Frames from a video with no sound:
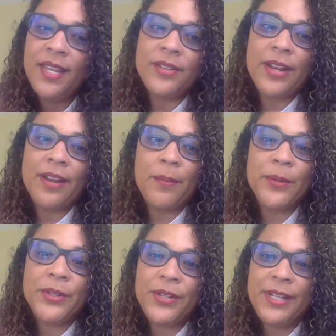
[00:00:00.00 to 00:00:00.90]
So I had an
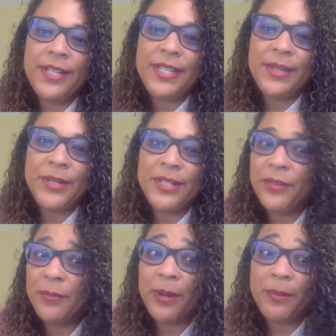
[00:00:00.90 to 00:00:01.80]
opportunity to see what
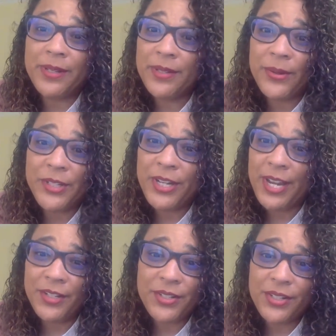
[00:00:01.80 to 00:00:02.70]
different public school
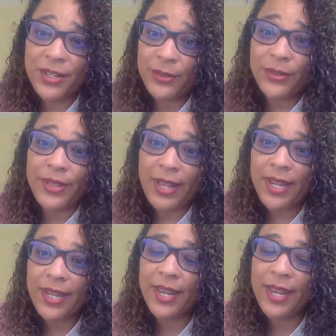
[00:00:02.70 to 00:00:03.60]
educations can look like